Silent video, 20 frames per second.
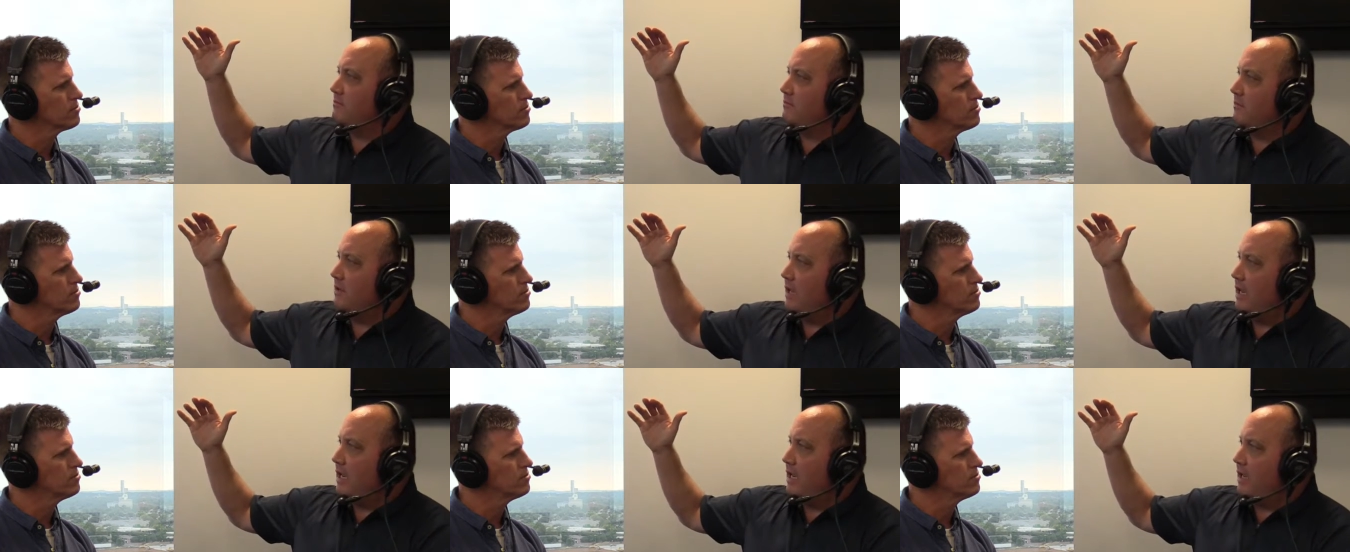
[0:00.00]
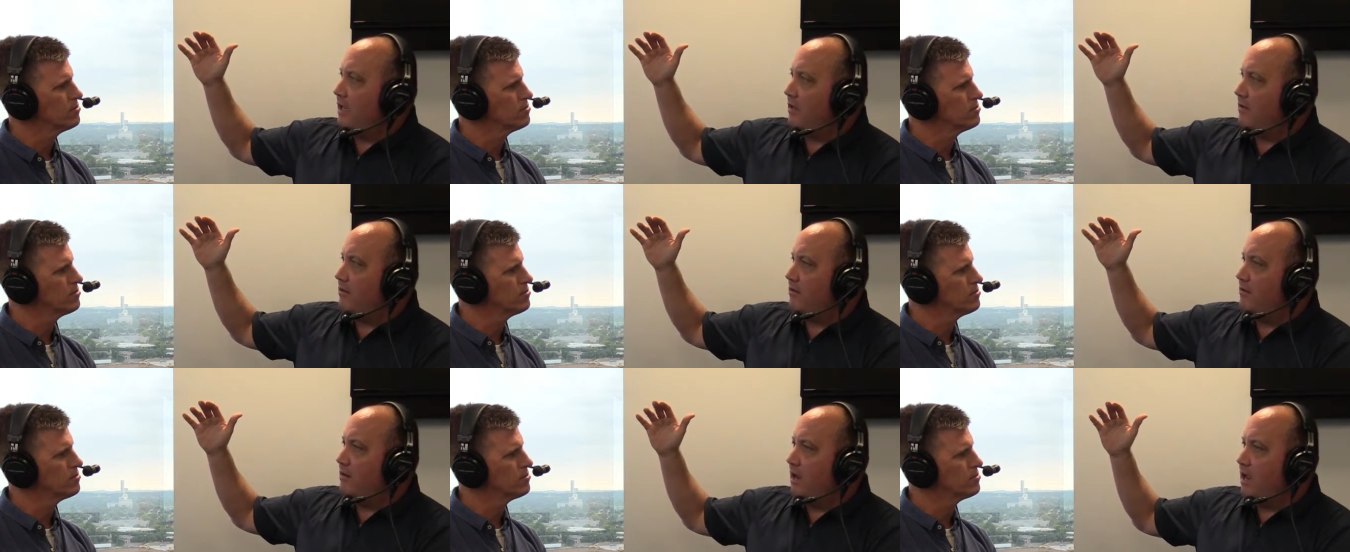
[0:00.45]

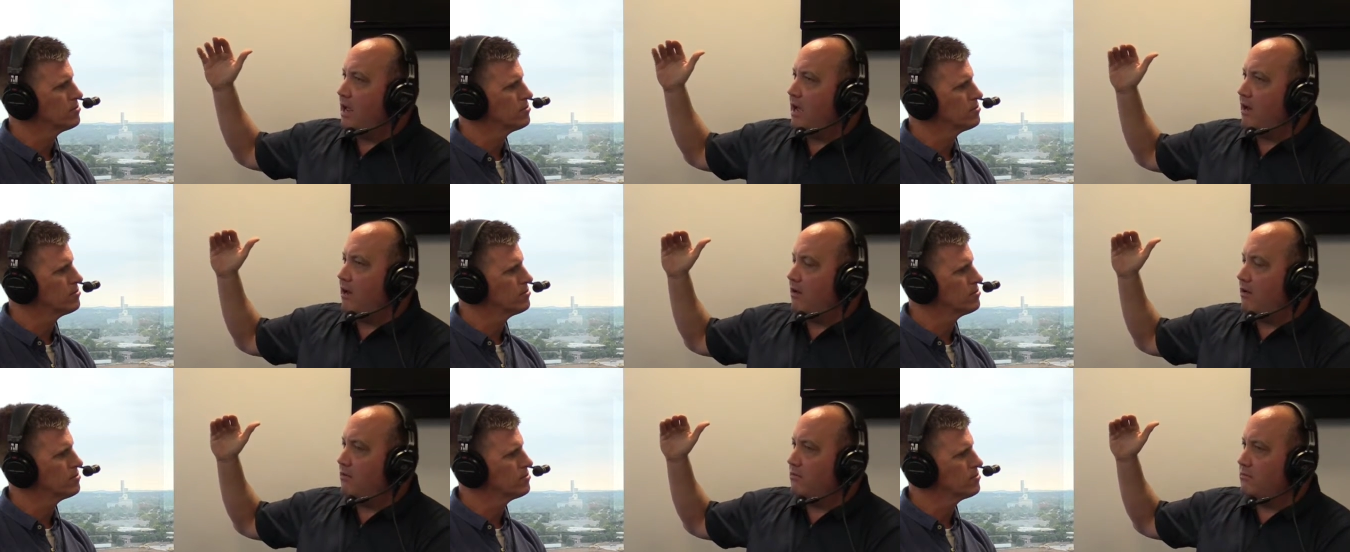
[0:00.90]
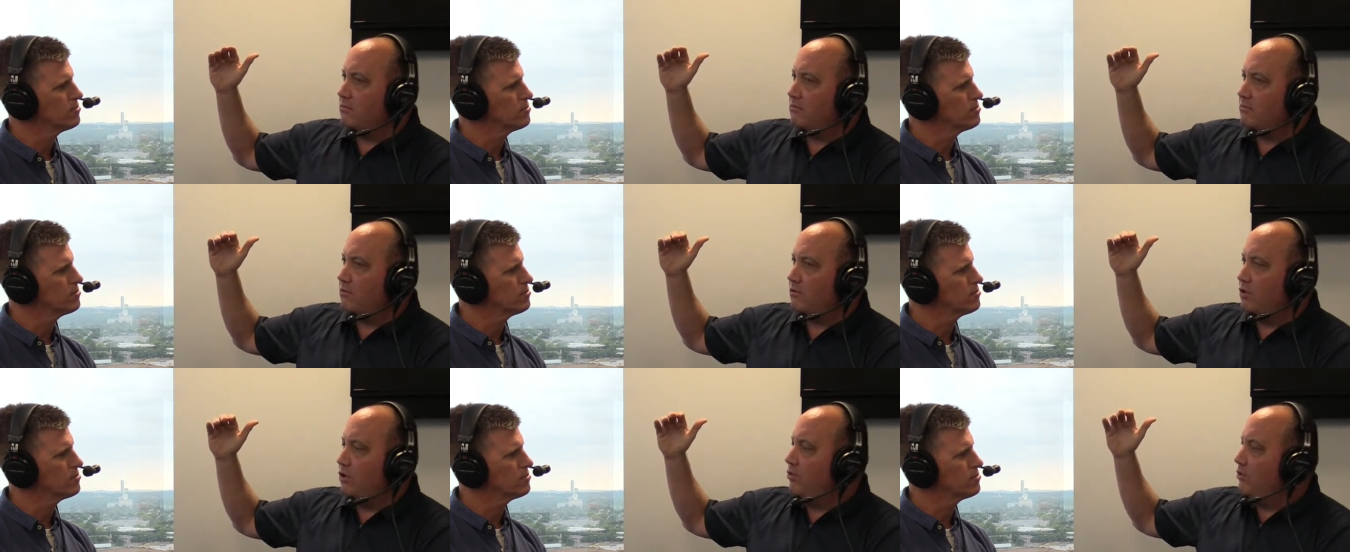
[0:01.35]
Speaker 1: and now
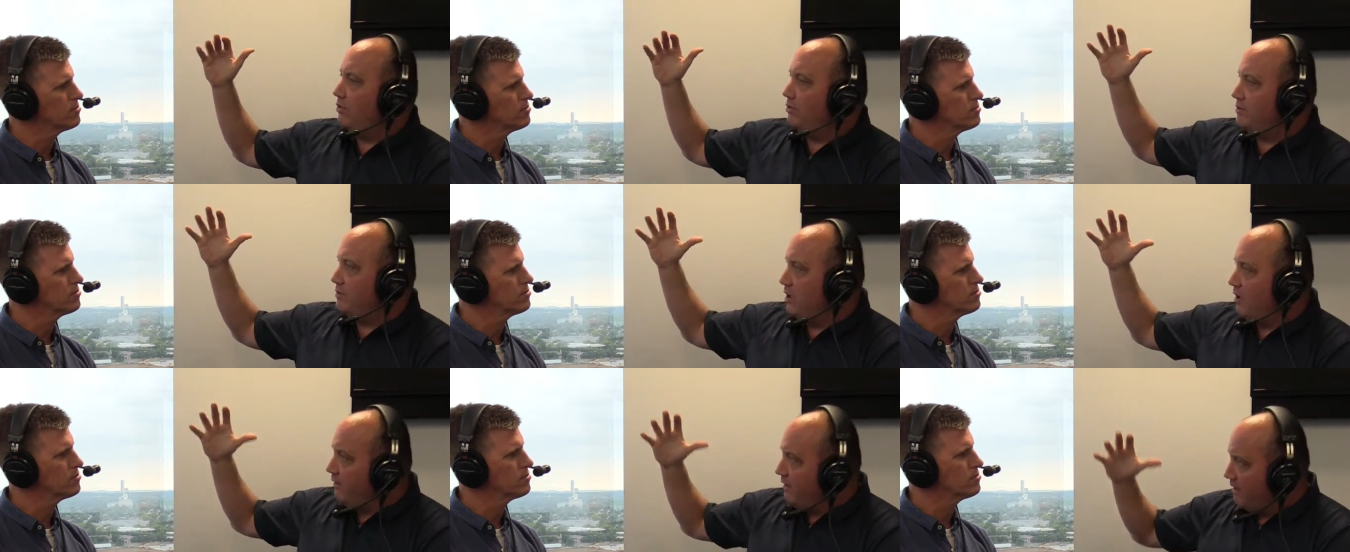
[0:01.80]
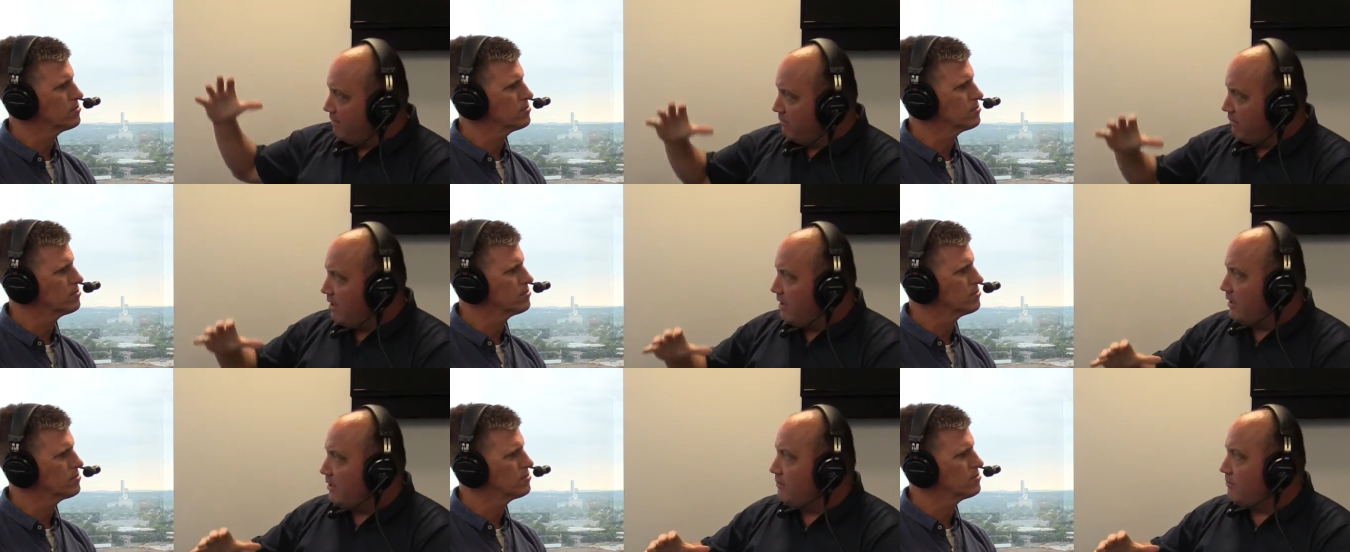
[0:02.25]
you lose all that
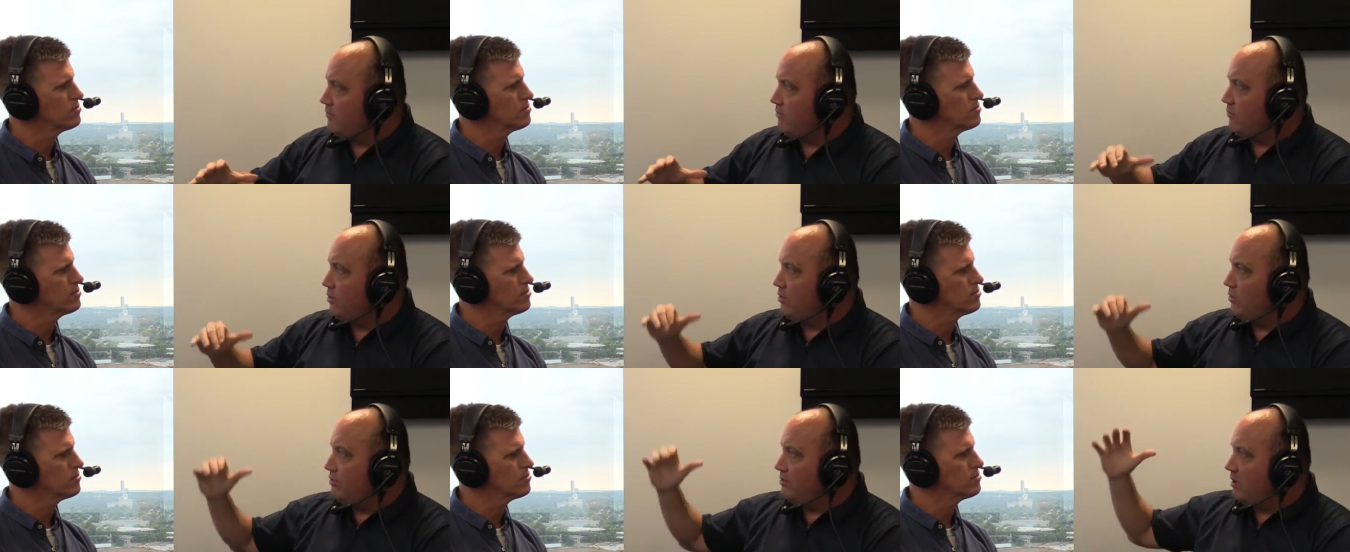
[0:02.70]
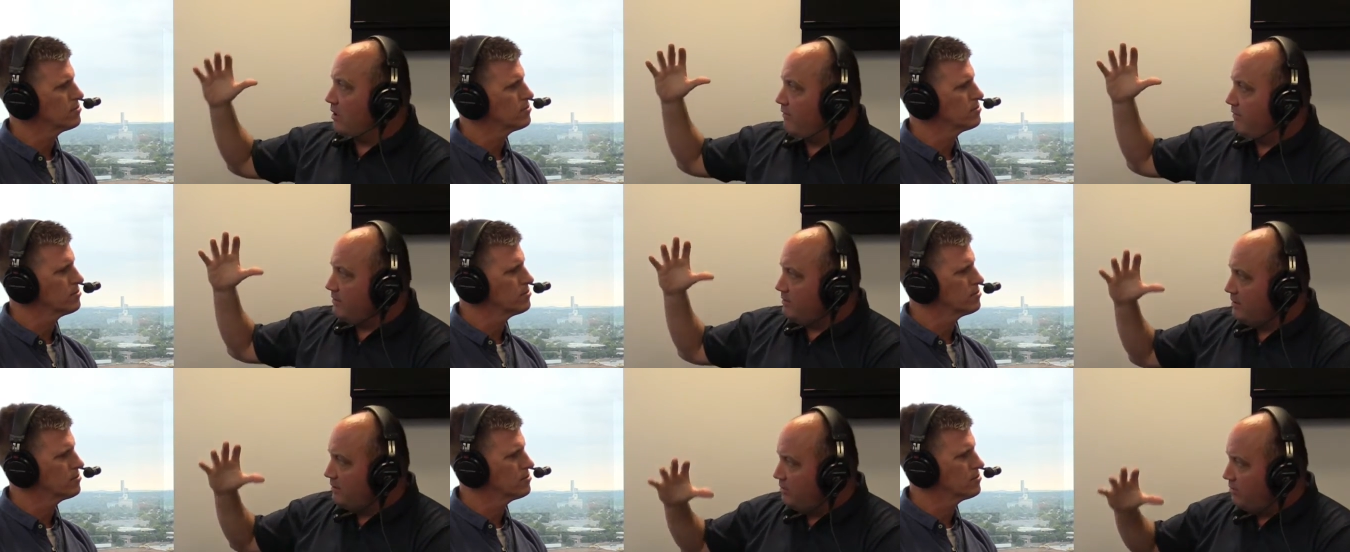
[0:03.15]
rank, you lose all that
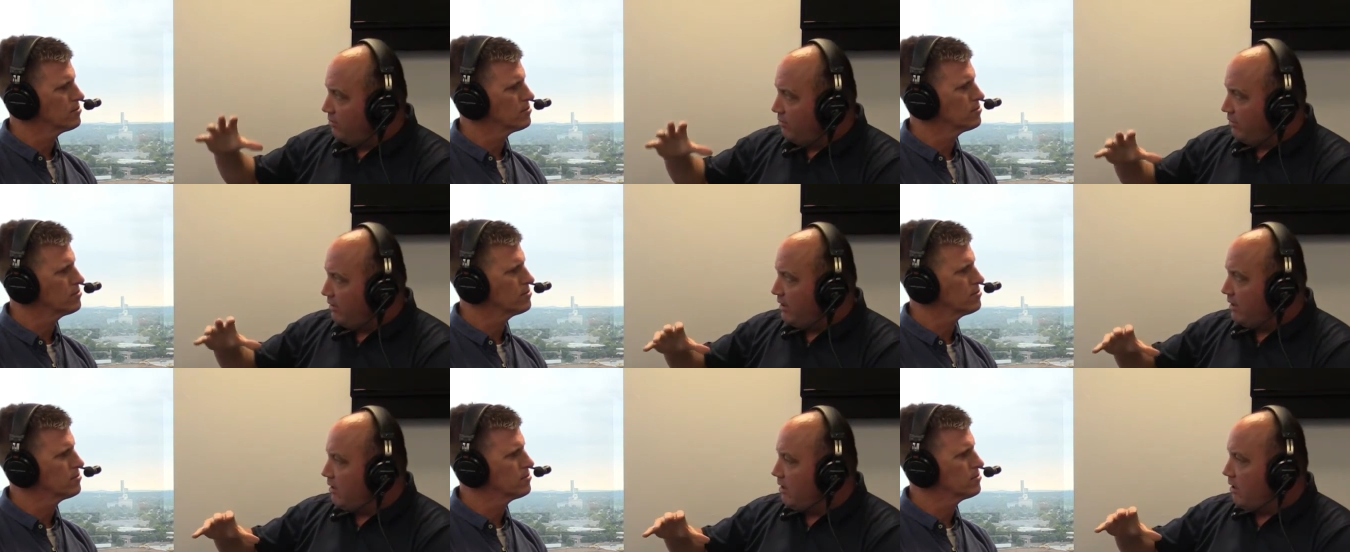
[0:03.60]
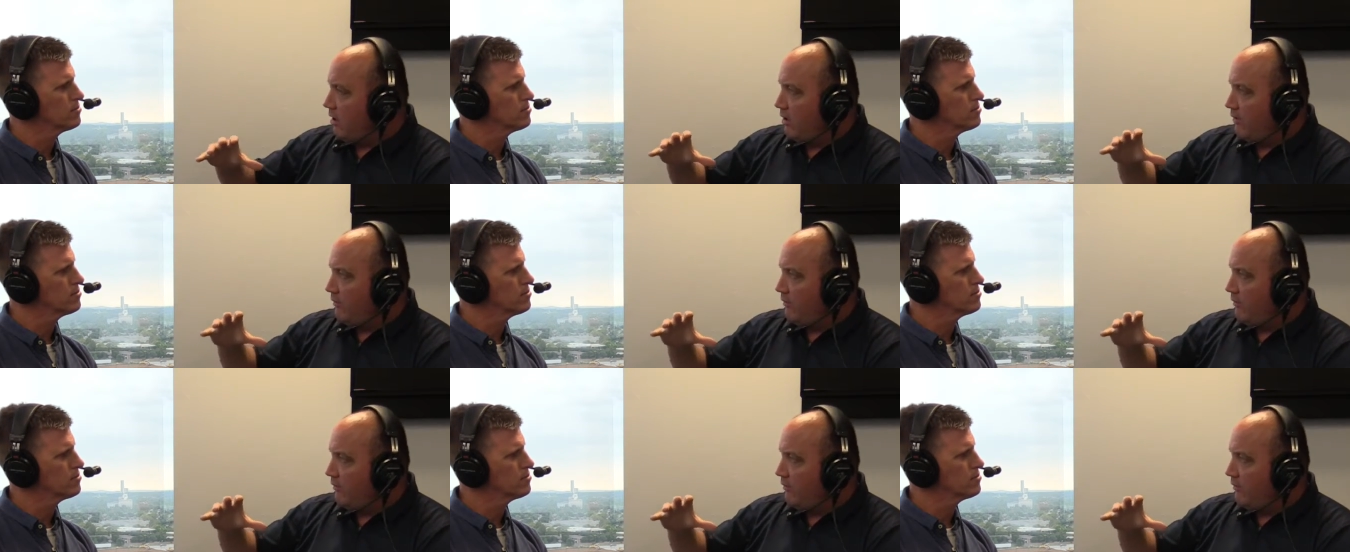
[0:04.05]
seniority, all